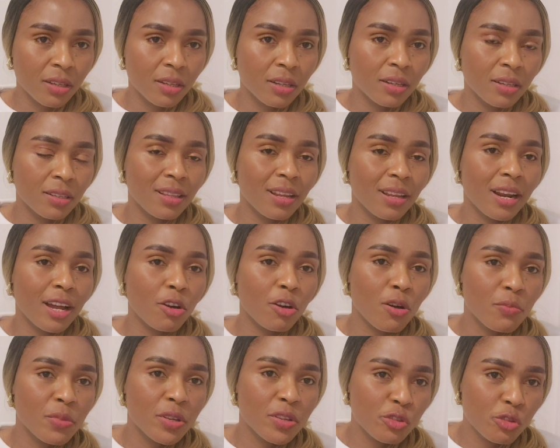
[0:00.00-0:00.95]
that are
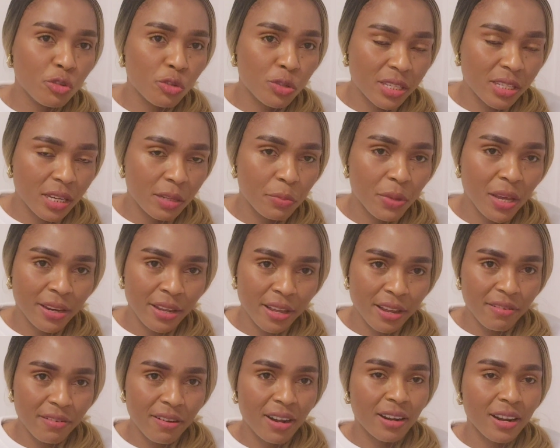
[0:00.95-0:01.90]
coming to send me an
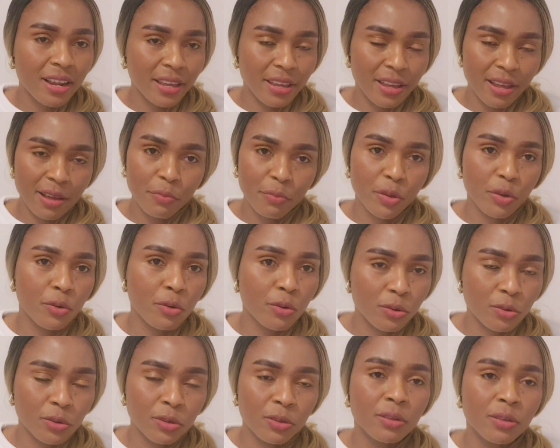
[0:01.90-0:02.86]
errand like I'm
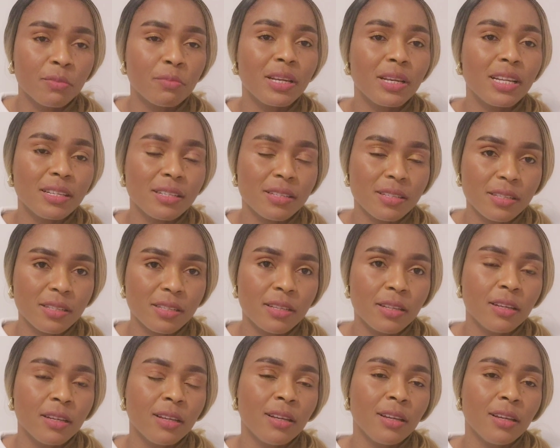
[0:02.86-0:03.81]
your, please,
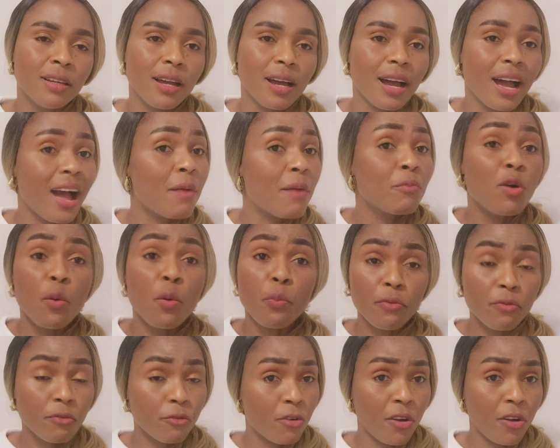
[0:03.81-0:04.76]
I'm
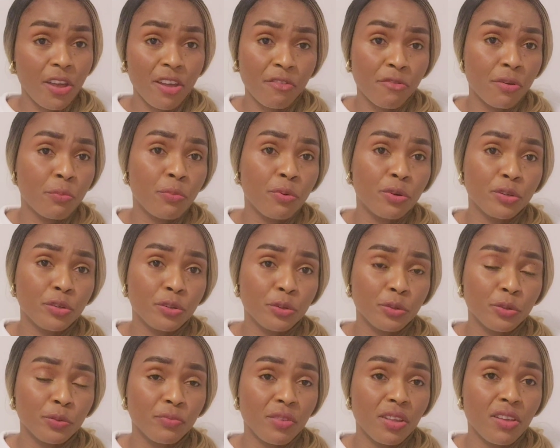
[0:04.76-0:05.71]
open for everybody.
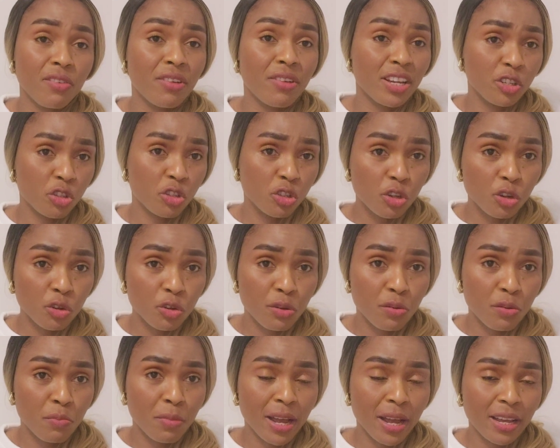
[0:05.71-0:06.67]
If I show
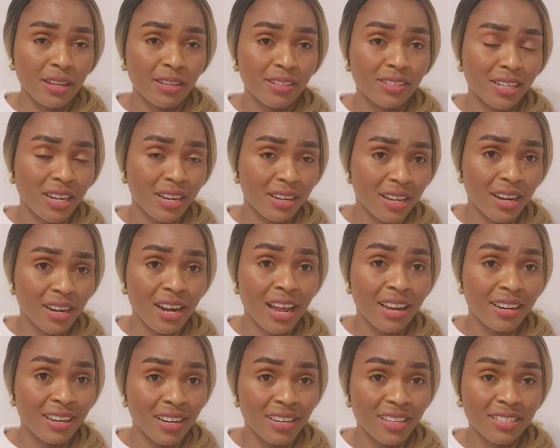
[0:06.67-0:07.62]
you my channel
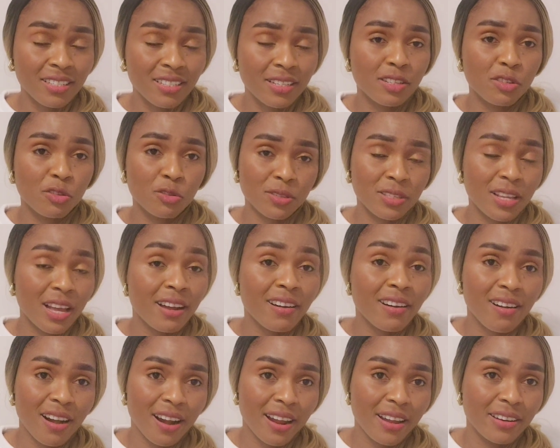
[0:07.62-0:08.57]
analytics, you start
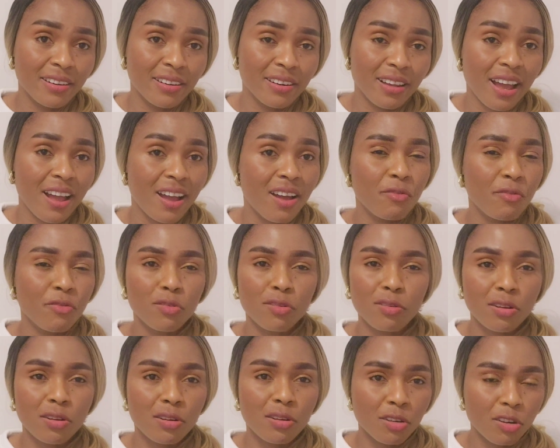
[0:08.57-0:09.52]
crying. I have,
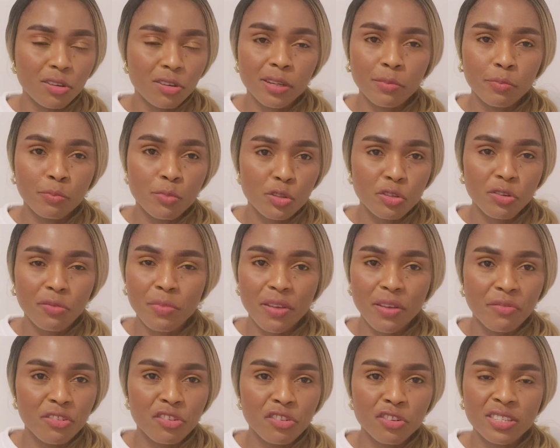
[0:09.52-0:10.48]
in most of my
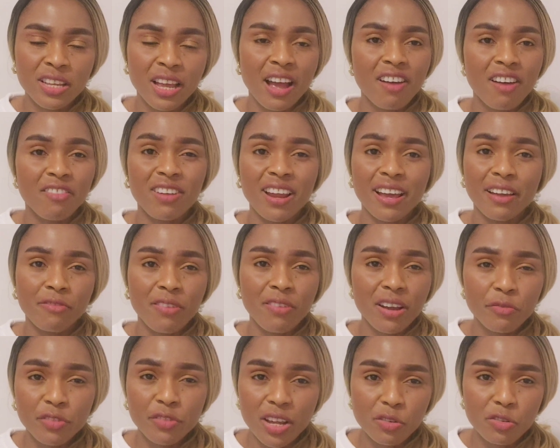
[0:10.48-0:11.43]
videos, I have like
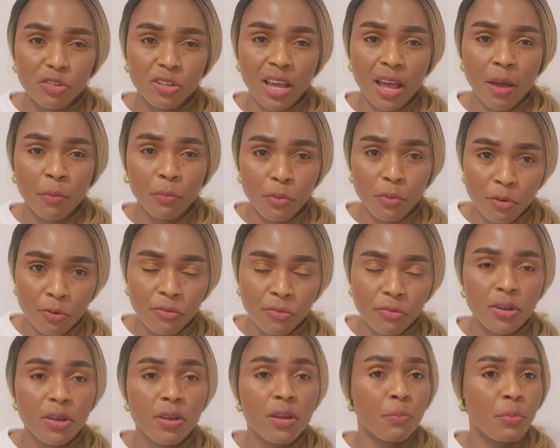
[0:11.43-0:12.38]
5,000 above
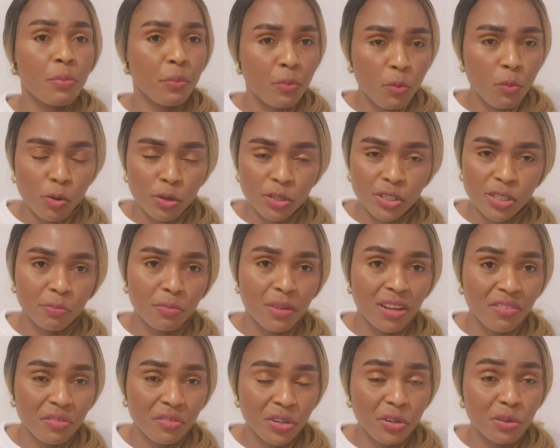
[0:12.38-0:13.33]
people watching my
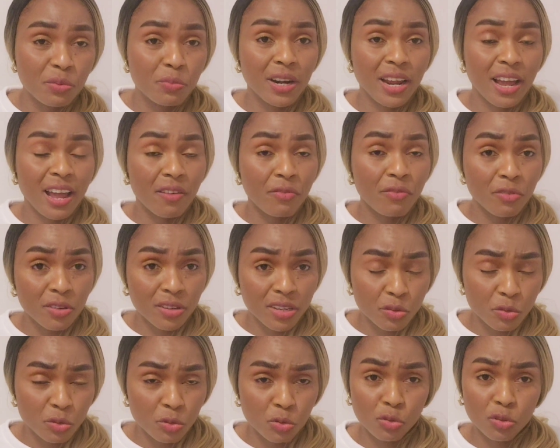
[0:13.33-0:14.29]
video, but I have only
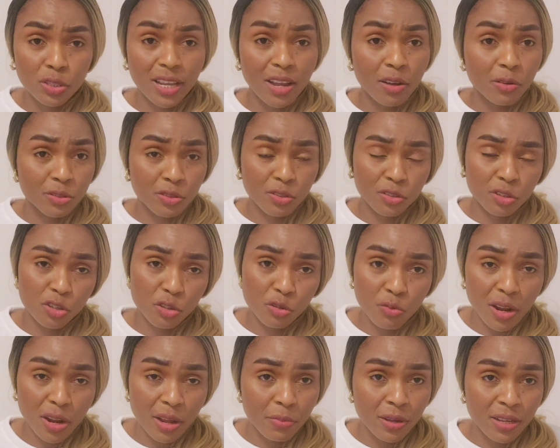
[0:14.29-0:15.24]
2,000
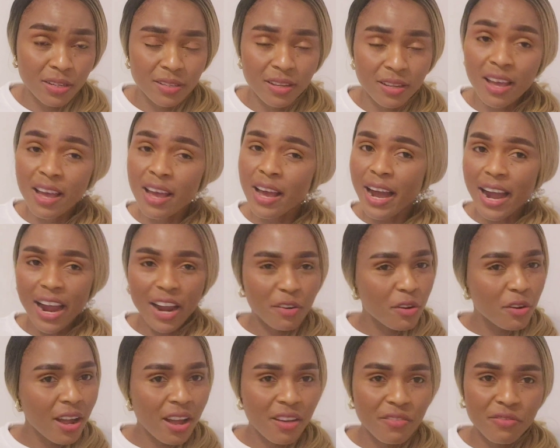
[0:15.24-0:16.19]
subscribers. I
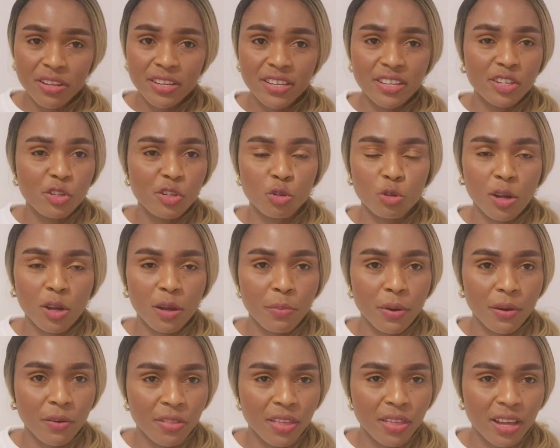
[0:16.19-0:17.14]
don't have any issue
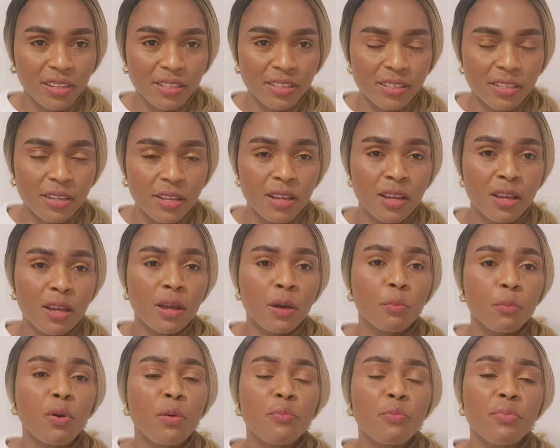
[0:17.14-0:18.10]
about that.
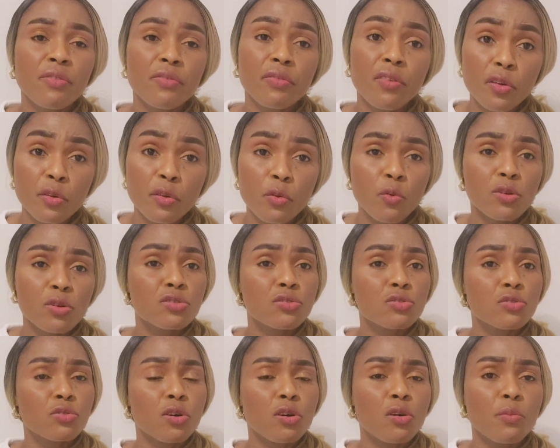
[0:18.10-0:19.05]
But before you want
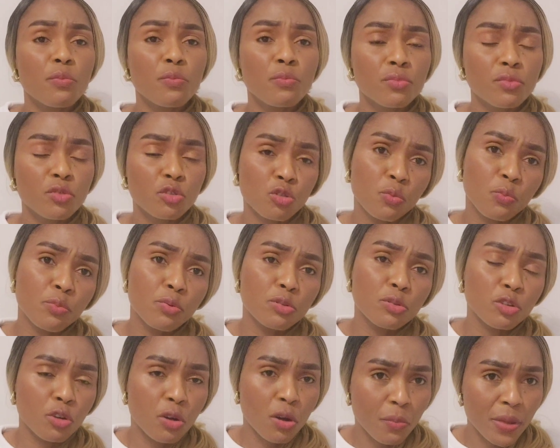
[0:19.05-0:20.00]
to come to
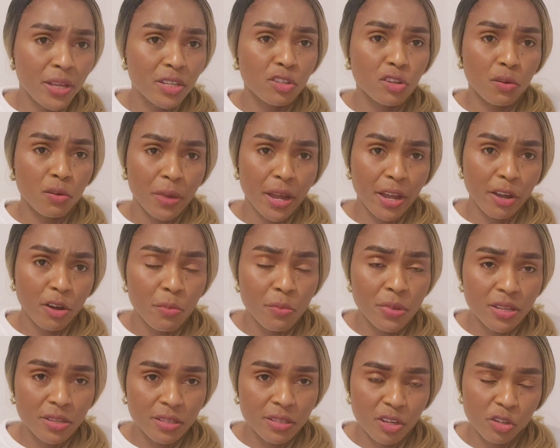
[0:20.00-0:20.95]
put comments on my
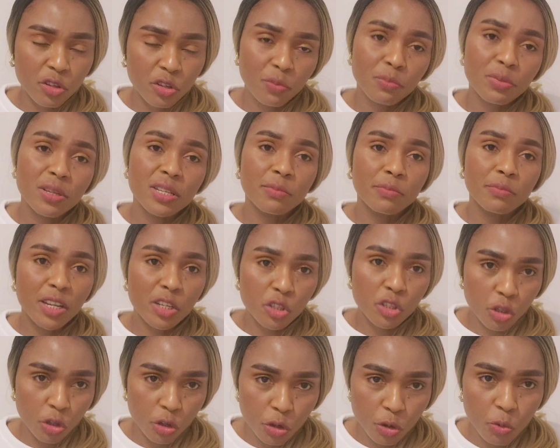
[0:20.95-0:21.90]
comment section, please make
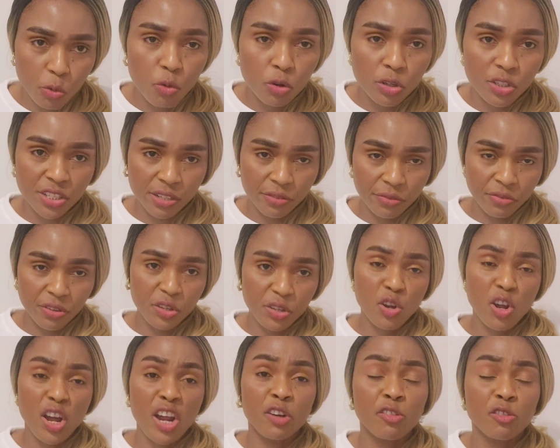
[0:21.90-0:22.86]
sure you watch the video
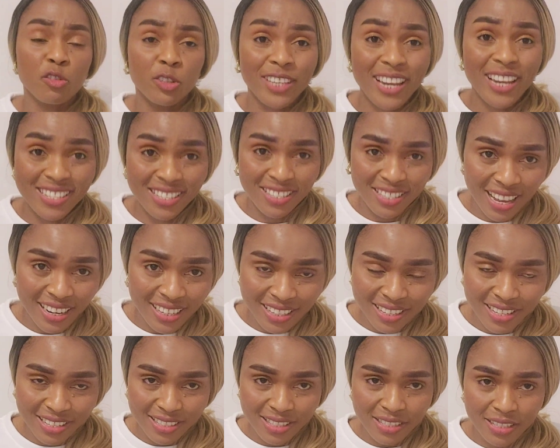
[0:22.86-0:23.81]
and understand
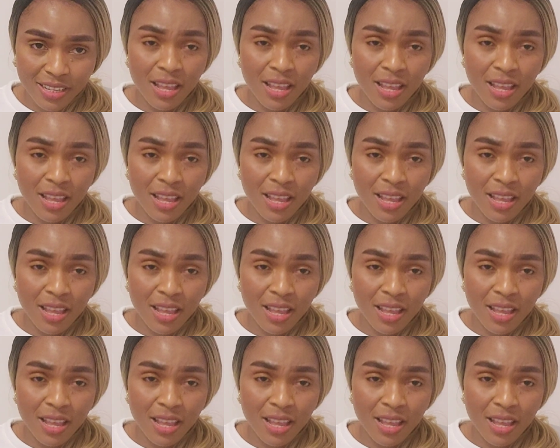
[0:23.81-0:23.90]
it.